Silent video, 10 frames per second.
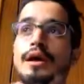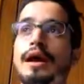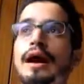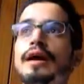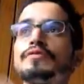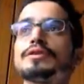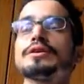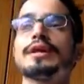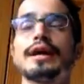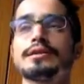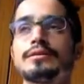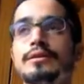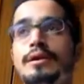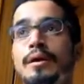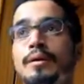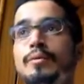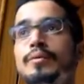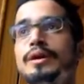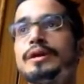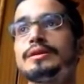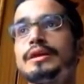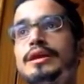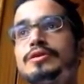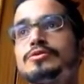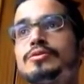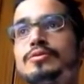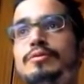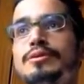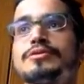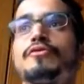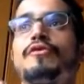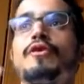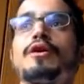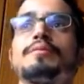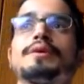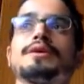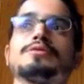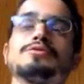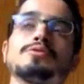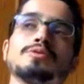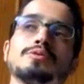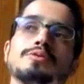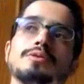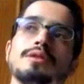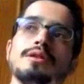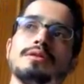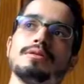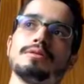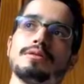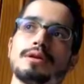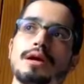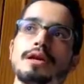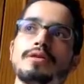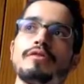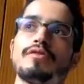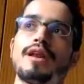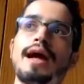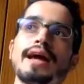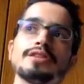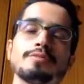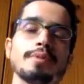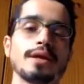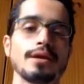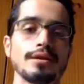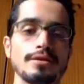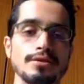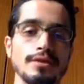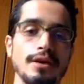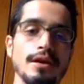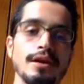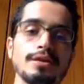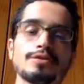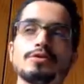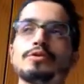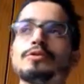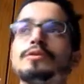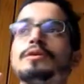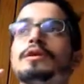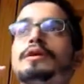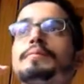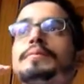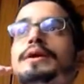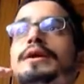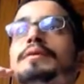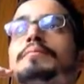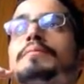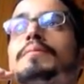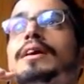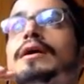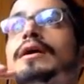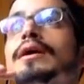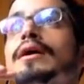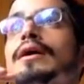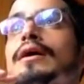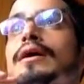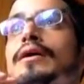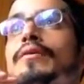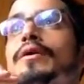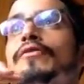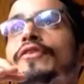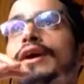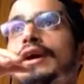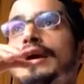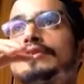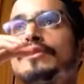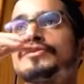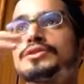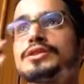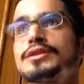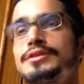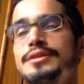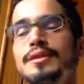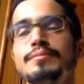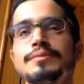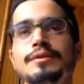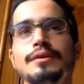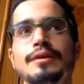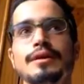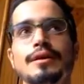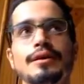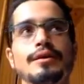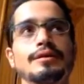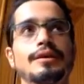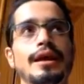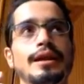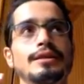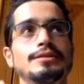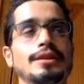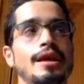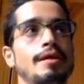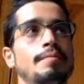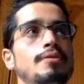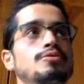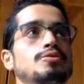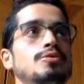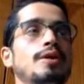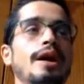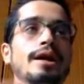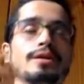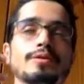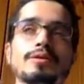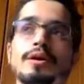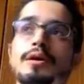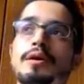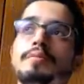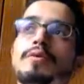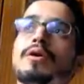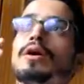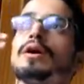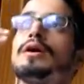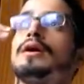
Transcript: After that, we need to transform into kind of light beings to be with a kind of system that it's able to handle more